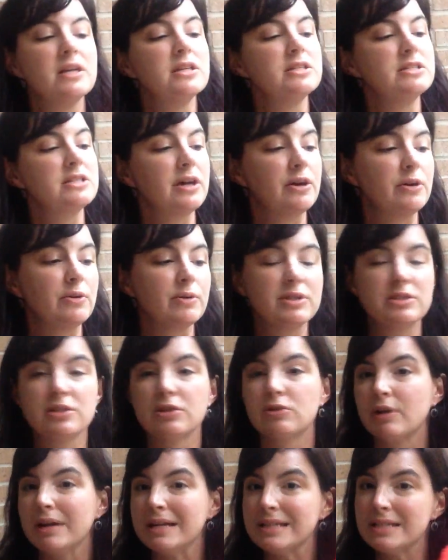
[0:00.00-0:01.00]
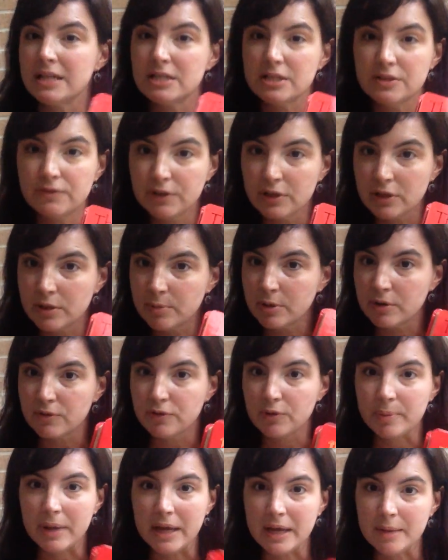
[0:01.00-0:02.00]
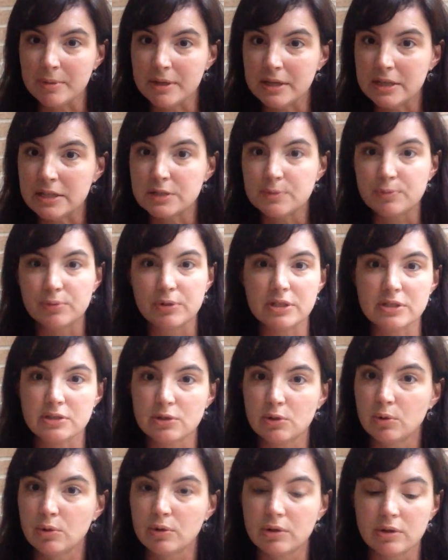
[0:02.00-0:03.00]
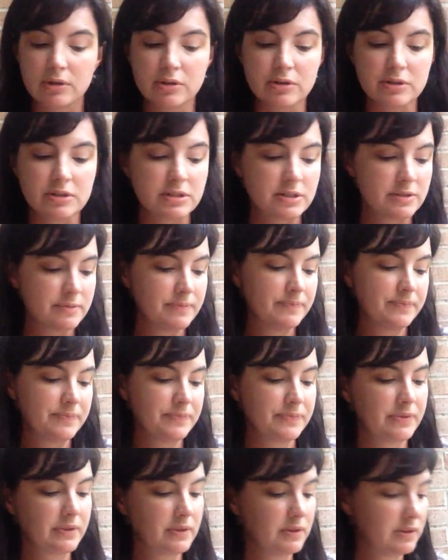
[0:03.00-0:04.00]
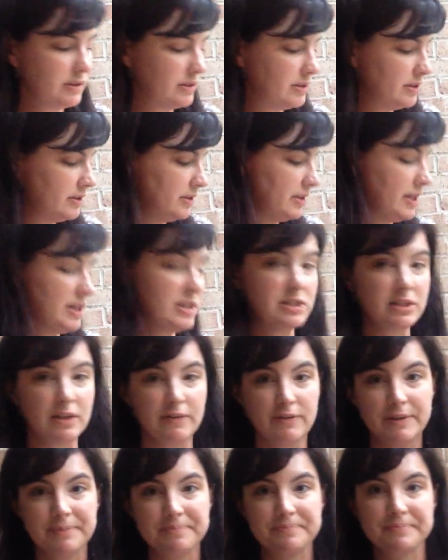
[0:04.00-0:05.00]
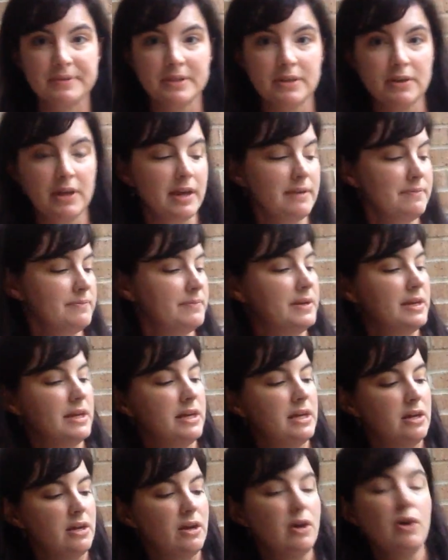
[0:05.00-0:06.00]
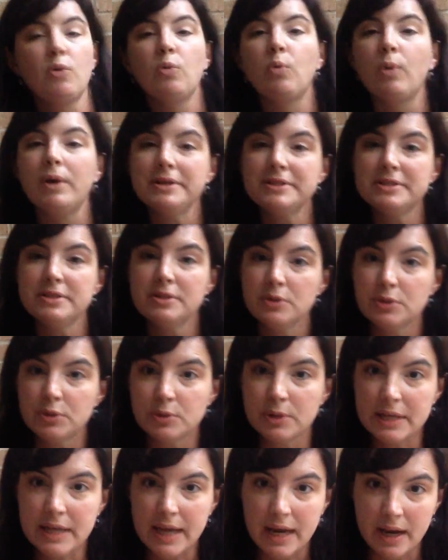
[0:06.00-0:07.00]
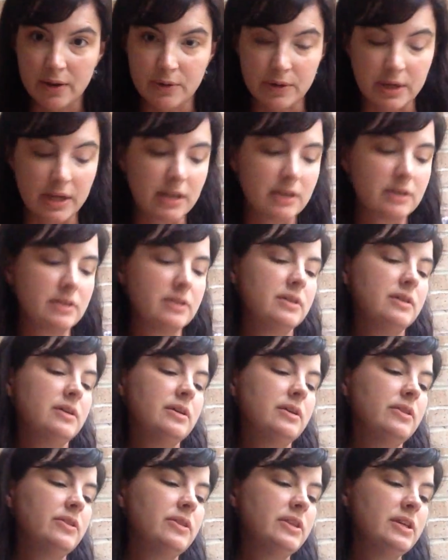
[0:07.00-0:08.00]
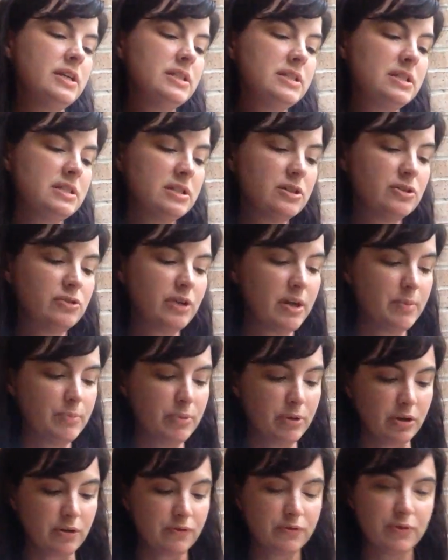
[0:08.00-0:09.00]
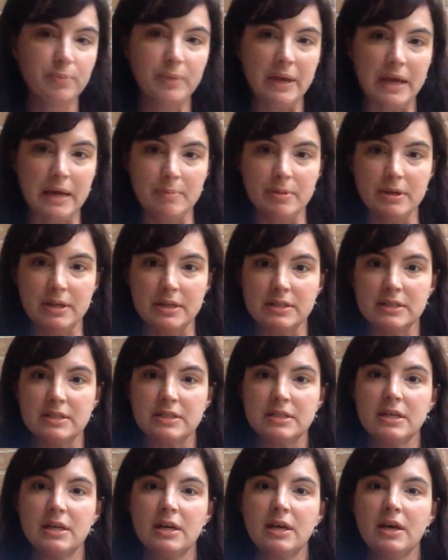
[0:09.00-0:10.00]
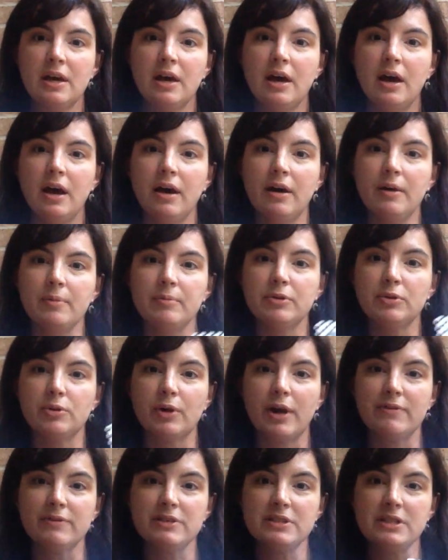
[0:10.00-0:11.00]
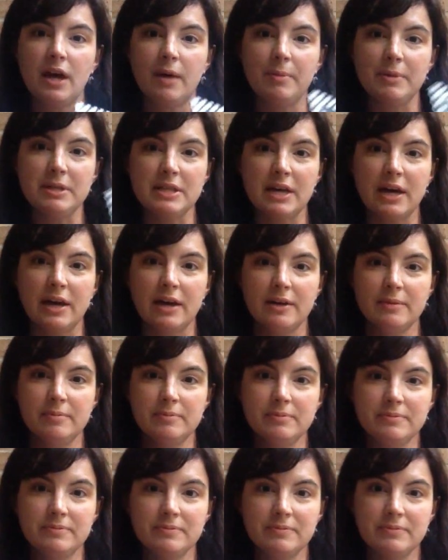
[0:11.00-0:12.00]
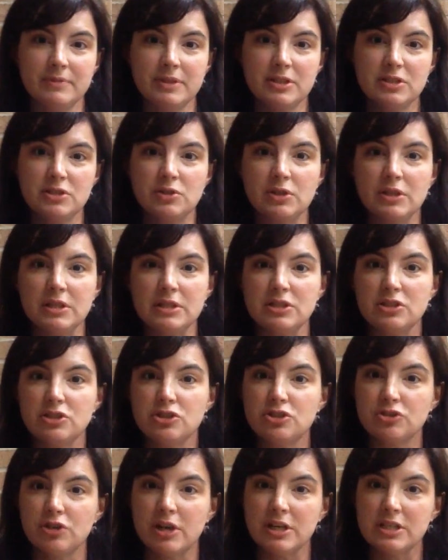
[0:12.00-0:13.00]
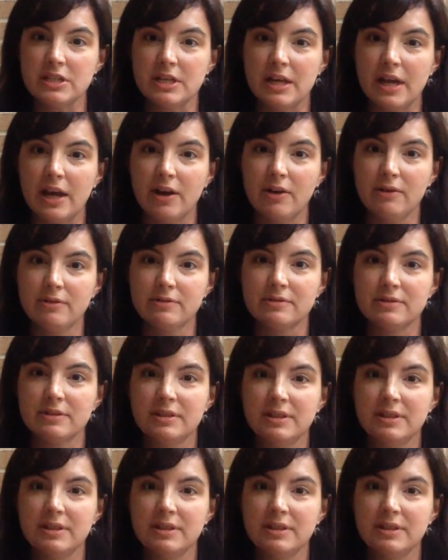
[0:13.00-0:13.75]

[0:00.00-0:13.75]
So it's a great touchy-feely book for babies, preschoolers. They just love it. Okay? 1, 2, 3 Counting. This is a great book for babies who are having tummy time, because you can stretch it out